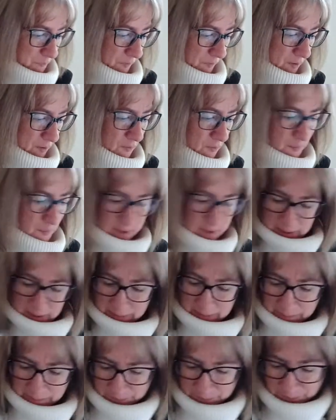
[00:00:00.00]
Oops.
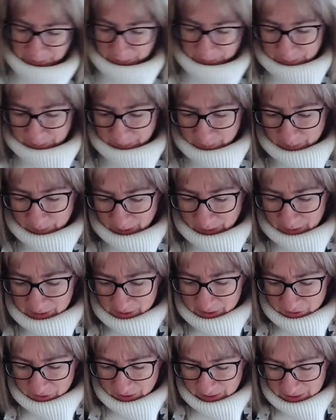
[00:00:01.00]
So
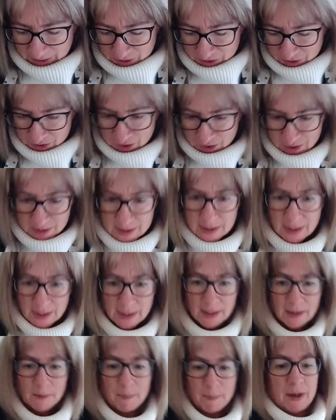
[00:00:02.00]
yes, just a
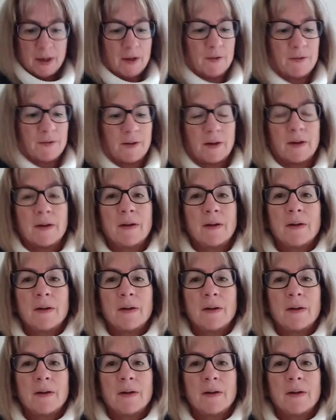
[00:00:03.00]
little bit of a